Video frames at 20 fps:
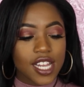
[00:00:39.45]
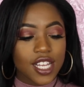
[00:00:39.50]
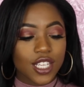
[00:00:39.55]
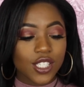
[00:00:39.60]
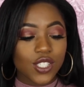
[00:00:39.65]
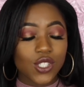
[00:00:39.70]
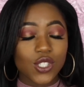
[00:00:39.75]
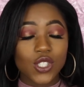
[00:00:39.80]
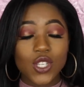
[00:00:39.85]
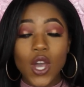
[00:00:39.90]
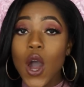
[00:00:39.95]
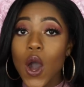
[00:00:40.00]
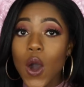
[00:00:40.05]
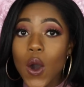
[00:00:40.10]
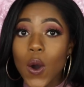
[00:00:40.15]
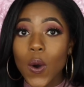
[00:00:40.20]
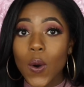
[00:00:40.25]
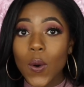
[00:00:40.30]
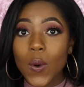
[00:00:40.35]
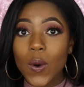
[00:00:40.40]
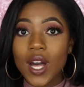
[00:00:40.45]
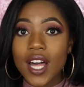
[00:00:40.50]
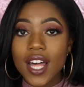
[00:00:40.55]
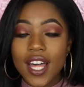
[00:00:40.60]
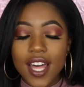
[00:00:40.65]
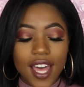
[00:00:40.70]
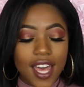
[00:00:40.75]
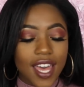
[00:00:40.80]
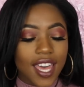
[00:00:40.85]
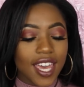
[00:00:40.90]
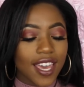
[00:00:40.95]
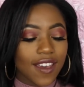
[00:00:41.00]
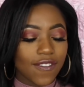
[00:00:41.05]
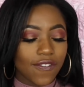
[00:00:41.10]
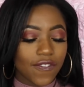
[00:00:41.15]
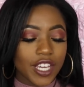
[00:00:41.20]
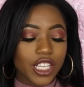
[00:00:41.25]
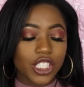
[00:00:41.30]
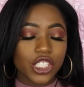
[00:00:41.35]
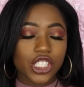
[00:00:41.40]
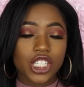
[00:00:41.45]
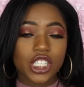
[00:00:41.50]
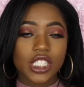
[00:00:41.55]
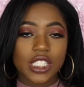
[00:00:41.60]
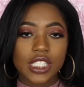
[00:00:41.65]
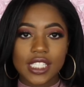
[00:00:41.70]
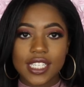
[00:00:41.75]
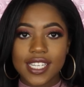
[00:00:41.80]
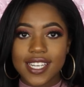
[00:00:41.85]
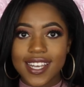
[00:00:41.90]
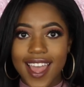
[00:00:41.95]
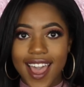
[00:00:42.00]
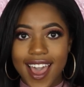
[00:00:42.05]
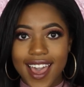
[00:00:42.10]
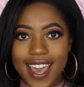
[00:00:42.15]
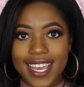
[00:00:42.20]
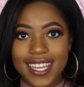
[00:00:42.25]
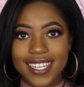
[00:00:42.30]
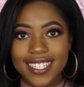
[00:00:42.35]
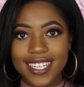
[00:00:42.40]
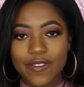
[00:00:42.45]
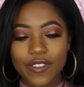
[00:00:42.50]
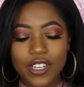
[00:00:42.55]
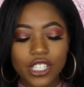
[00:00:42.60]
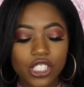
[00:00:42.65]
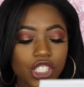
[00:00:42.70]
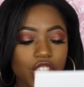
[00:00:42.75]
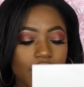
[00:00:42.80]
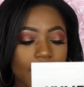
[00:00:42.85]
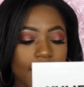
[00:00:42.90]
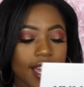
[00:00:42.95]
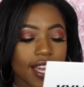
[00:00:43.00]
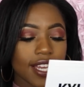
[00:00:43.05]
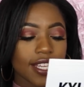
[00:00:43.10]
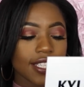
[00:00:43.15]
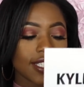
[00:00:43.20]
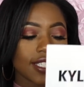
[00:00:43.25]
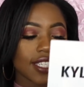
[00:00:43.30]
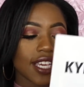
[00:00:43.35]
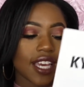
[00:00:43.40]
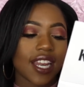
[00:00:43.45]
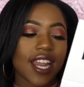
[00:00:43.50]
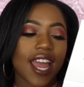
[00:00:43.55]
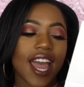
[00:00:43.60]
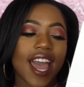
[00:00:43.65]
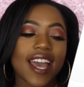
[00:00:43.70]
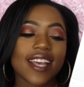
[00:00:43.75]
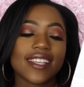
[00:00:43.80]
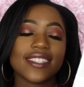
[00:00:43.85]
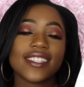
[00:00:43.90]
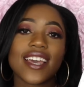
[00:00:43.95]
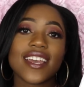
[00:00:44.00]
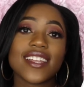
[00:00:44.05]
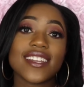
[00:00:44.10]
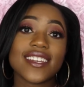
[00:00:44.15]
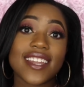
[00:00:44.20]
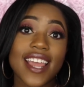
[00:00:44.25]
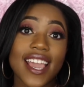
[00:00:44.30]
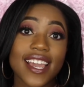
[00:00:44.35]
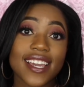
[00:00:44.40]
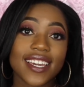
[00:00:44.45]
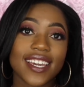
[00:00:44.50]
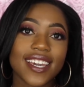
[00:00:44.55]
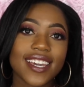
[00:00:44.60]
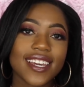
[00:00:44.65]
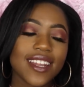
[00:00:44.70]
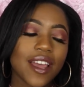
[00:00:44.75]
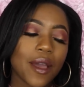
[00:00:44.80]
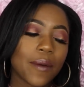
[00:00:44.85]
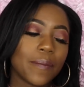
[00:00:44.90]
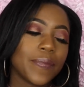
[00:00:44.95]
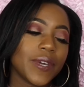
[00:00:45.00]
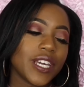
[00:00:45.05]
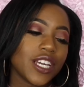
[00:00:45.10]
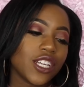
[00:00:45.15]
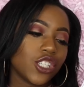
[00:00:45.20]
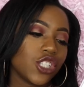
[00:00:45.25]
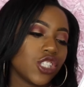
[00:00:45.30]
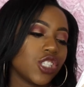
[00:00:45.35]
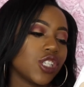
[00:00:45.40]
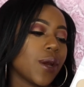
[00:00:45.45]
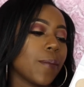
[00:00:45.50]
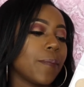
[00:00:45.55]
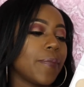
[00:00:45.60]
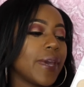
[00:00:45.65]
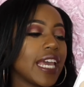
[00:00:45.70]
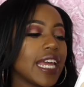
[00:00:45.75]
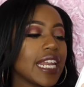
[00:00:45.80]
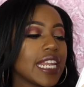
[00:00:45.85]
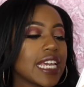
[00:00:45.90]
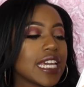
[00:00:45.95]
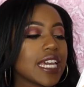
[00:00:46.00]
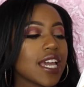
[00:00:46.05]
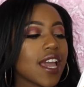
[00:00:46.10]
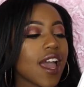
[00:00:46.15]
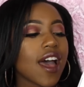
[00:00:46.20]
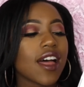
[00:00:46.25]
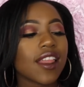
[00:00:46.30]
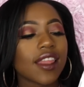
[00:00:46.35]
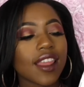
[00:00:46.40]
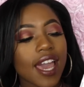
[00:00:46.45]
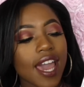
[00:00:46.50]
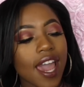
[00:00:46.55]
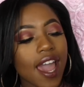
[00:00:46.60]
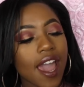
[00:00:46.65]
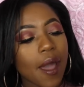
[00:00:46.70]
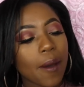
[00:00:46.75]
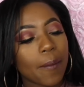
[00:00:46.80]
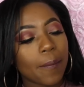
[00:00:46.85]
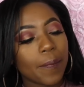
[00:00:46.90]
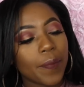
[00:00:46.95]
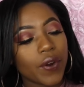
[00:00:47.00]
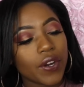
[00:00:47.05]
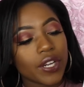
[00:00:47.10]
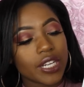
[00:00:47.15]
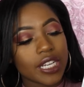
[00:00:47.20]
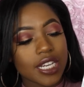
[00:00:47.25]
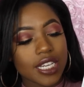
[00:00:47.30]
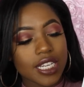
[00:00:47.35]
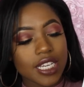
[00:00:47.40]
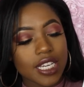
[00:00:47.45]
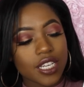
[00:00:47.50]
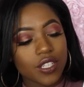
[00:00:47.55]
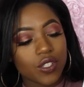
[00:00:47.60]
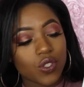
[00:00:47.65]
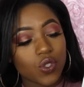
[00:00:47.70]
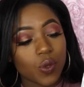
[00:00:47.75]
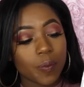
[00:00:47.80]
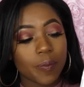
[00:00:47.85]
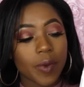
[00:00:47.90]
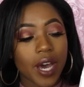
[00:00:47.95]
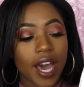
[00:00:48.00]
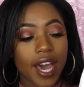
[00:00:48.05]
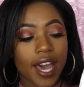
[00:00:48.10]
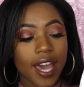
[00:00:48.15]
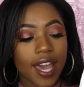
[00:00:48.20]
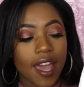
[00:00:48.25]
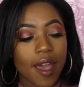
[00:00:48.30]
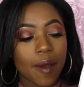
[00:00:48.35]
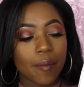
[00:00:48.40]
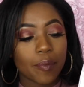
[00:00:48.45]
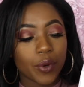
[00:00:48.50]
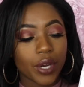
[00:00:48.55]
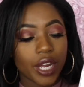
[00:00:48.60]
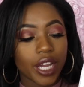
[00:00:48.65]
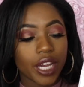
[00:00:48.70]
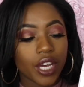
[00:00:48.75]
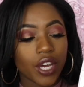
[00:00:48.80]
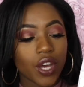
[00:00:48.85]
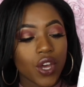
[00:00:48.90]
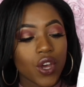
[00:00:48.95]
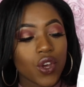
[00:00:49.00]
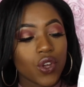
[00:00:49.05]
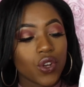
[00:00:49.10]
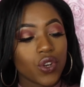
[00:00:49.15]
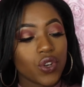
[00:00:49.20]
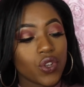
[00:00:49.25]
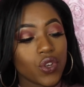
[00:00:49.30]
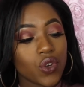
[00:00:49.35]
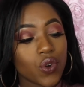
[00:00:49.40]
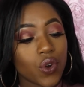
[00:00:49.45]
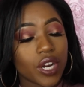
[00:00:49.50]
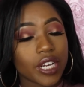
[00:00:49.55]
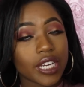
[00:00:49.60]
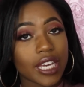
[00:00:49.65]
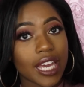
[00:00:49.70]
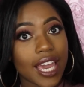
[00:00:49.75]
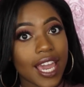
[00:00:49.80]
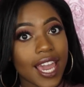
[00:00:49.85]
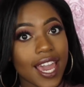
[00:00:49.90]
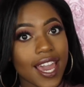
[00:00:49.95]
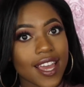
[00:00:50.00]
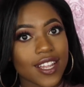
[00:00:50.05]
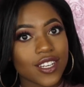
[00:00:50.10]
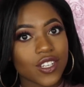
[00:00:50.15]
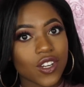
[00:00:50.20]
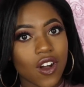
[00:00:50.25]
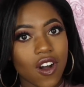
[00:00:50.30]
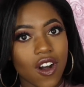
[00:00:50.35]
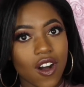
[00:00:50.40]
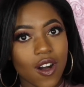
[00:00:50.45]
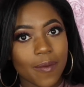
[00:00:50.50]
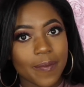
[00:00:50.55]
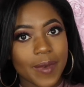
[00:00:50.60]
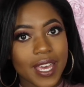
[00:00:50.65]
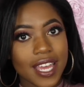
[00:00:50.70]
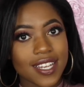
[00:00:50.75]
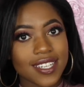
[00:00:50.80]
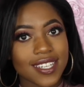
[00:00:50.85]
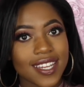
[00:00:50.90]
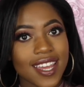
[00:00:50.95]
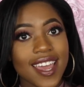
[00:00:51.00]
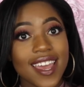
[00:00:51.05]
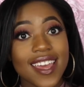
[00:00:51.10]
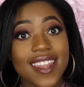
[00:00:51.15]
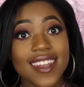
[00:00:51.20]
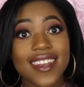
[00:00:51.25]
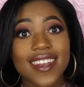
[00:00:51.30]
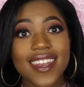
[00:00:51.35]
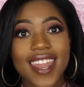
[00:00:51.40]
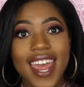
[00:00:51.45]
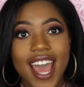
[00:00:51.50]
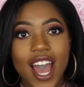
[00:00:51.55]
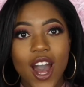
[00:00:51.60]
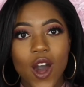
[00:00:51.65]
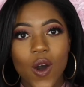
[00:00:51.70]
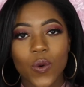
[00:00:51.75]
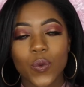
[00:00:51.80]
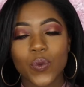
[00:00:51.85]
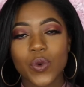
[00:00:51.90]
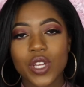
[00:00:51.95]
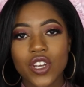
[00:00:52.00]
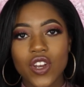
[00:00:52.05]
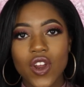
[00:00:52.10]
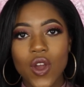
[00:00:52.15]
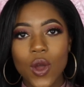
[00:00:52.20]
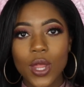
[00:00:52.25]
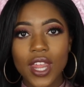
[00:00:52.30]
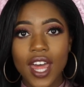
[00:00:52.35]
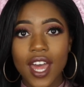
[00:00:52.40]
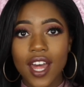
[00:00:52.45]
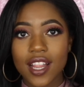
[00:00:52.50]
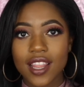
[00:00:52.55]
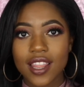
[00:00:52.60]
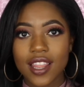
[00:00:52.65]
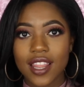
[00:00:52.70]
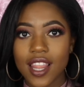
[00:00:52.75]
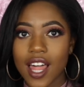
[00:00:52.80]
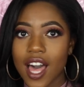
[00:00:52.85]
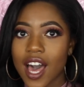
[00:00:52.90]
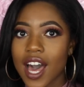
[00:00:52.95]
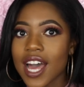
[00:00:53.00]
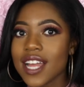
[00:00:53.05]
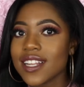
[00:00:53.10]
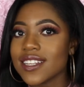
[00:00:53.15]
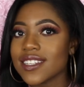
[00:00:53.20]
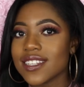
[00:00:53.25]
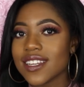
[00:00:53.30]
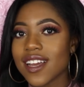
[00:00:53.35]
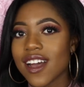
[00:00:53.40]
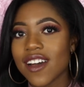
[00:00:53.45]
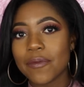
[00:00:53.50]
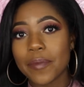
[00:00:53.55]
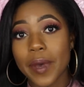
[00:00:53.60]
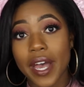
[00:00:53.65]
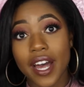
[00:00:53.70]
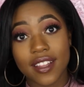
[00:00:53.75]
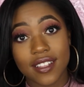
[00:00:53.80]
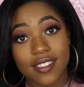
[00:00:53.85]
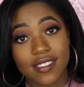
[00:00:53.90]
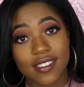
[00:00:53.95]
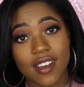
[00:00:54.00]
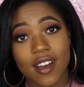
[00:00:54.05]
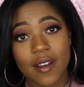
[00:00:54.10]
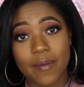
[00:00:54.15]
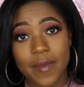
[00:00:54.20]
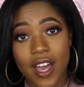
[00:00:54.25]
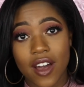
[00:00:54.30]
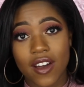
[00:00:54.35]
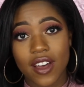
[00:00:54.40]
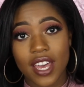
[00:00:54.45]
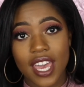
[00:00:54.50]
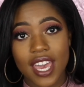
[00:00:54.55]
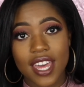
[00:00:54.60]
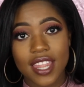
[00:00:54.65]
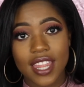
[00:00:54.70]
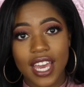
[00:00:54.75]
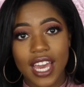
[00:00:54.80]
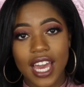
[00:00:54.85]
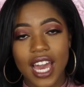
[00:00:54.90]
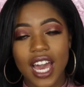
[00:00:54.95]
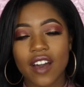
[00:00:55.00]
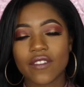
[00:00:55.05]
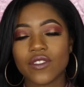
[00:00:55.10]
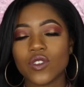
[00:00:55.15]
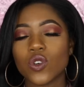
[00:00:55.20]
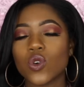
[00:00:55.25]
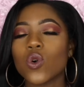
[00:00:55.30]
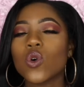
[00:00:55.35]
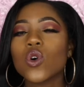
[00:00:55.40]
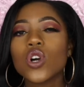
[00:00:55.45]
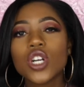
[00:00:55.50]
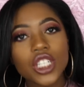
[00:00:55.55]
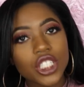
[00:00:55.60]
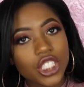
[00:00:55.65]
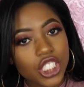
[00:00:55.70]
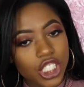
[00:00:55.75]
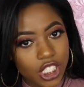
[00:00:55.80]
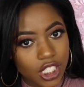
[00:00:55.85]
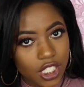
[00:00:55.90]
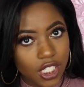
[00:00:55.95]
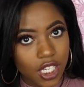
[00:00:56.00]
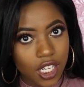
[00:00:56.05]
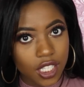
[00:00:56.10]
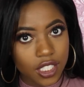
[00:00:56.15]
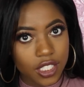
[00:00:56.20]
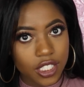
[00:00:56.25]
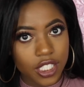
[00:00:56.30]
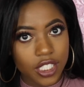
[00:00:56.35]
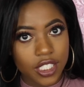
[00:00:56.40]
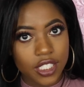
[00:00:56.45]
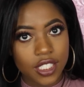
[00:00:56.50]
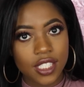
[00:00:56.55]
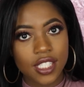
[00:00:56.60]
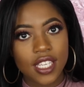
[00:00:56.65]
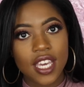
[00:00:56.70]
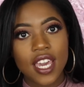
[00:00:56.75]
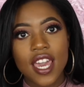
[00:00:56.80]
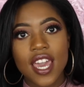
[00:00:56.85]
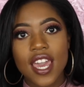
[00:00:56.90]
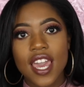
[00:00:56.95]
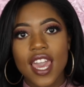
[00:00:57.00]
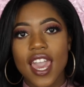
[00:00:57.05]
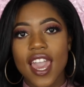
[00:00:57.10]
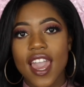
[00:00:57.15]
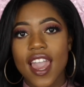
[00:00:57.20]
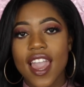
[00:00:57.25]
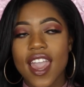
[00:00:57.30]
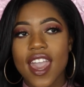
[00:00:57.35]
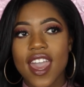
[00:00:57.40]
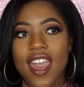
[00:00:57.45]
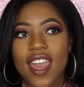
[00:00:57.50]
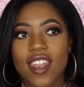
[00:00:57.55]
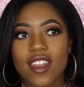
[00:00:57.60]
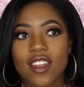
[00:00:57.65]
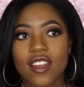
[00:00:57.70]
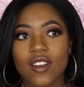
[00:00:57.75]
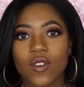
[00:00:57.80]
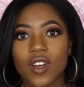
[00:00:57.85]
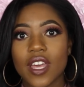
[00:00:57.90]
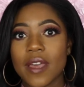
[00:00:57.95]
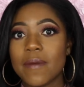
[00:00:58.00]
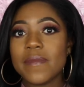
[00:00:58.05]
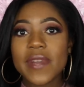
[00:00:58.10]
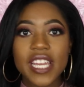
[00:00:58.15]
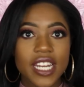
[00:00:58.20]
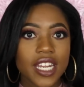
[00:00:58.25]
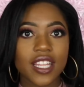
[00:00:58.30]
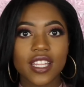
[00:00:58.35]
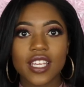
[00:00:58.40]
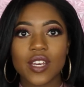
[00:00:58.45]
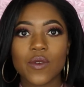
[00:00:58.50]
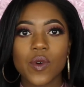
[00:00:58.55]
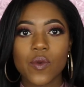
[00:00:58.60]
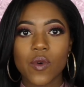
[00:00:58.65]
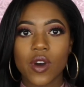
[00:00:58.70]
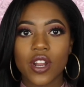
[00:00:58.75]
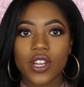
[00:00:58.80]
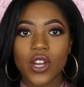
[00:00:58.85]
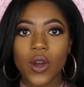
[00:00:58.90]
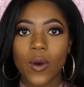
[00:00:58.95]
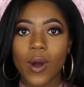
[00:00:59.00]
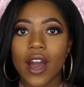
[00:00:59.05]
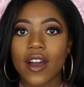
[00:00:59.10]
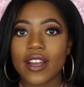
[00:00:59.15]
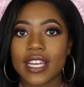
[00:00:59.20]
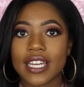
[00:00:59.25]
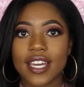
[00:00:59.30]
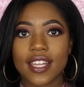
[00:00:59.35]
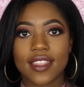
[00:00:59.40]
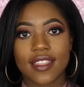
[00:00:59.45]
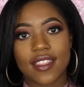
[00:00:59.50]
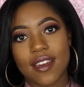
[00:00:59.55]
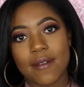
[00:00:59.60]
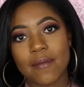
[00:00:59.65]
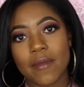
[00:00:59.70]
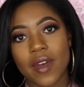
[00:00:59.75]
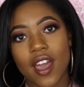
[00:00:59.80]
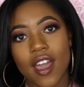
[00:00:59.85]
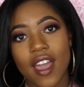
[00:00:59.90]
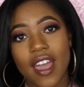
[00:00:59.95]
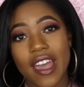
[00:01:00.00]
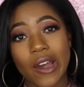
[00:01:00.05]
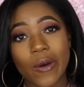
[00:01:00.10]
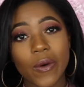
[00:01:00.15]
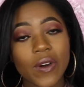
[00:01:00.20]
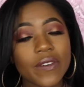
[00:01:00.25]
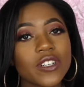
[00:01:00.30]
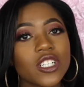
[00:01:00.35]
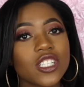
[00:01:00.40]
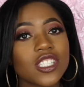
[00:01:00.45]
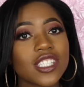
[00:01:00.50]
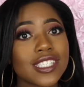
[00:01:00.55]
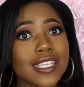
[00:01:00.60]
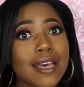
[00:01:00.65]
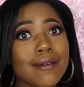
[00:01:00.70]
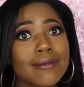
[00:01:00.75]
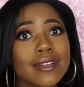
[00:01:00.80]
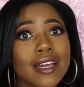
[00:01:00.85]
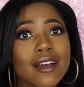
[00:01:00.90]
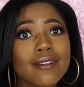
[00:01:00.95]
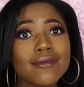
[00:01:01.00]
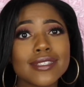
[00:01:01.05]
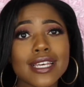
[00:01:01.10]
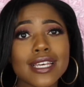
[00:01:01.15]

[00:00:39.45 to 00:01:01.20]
So it features 9 different shades. It has Naked, Beach, Penny, LA, Burgundy, Dubai, Brick, New York, and Almond. Now, we know that a lot of palettes come out and they have gorgeous colors and immediately we want to go out and get them. However, sometimes